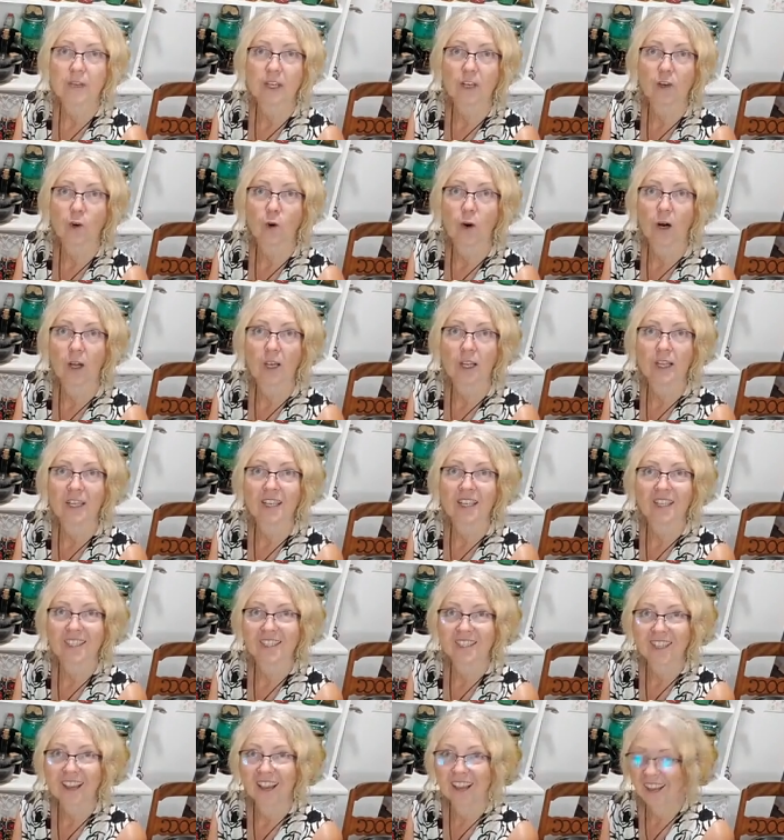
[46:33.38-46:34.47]

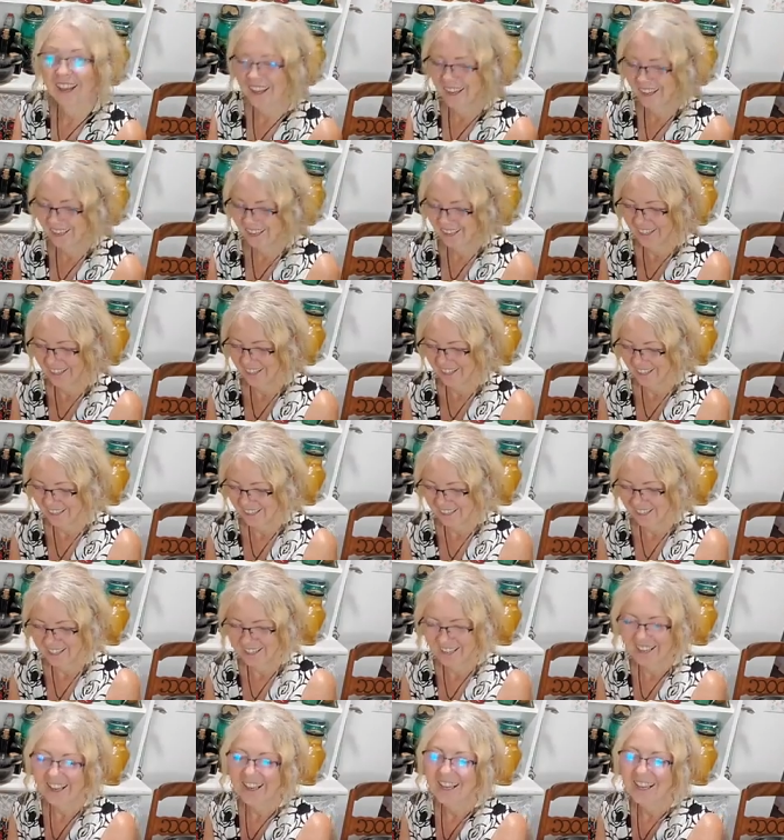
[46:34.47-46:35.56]
qualities.
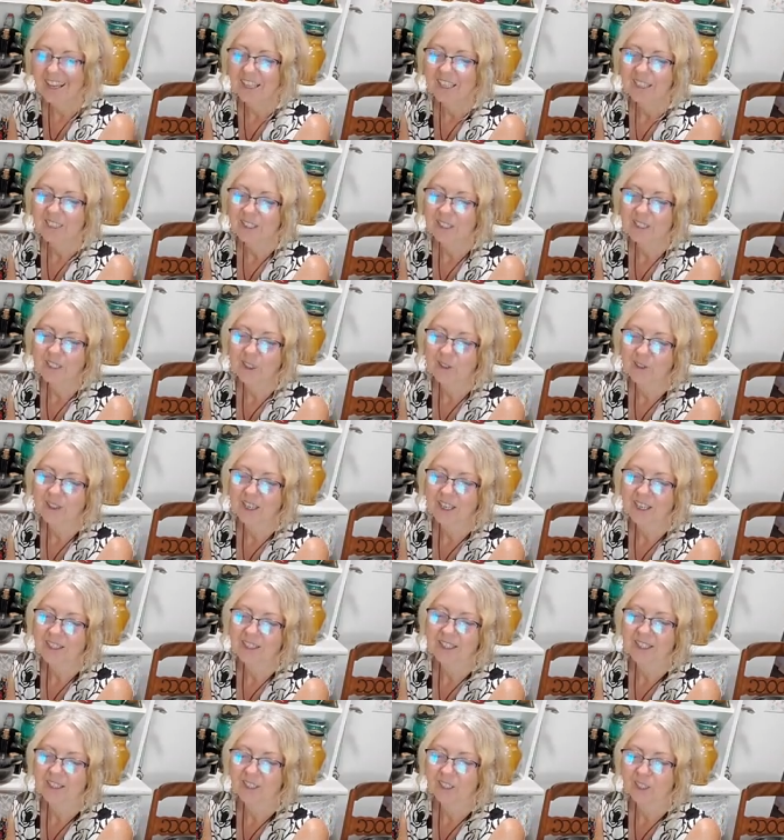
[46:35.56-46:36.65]
So it has
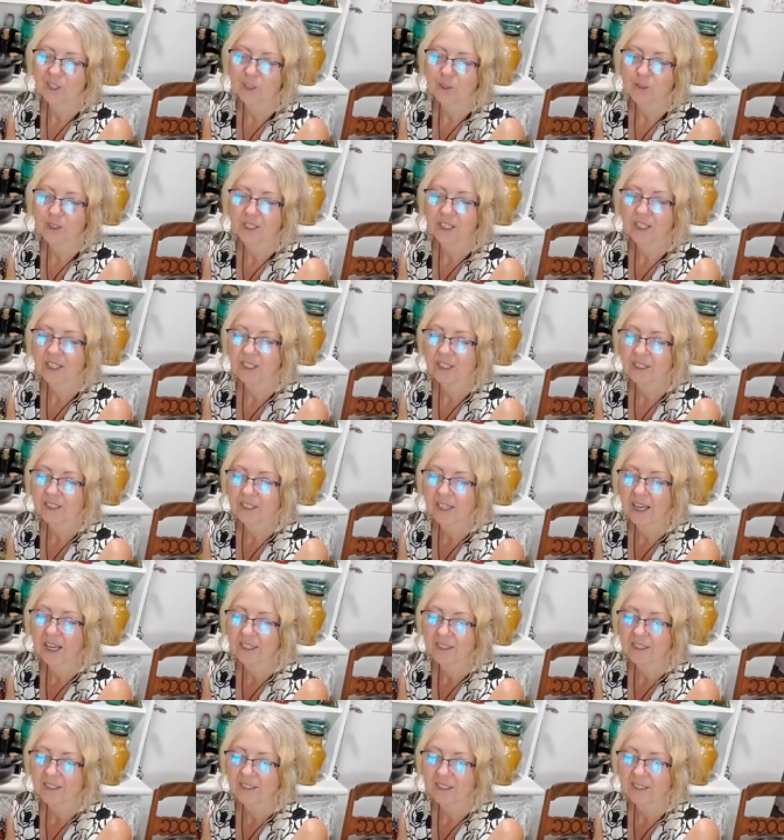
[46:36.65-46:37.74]
that too
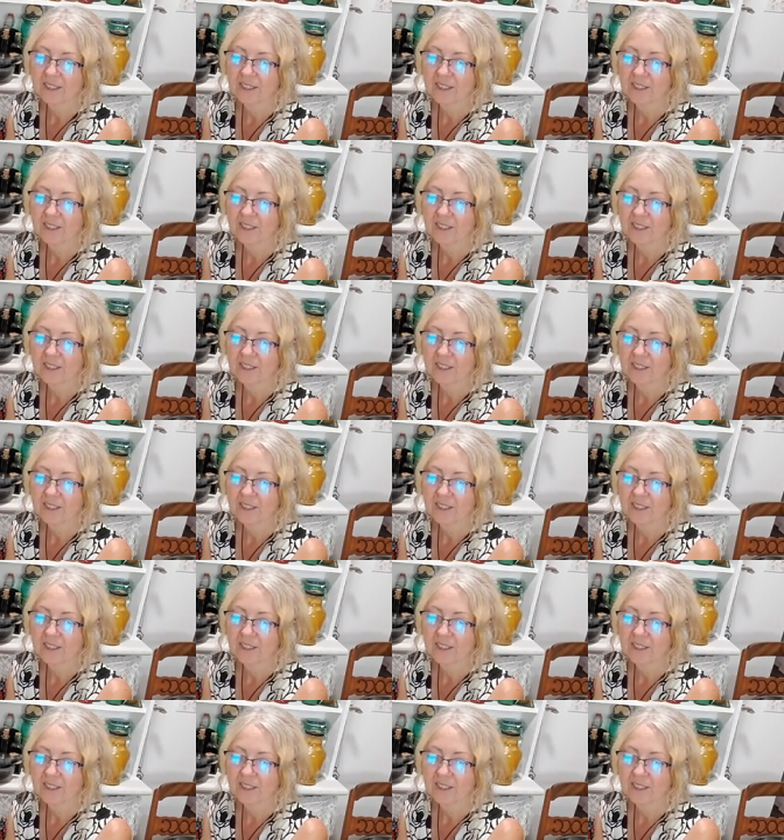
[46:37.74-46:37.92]
as a tea.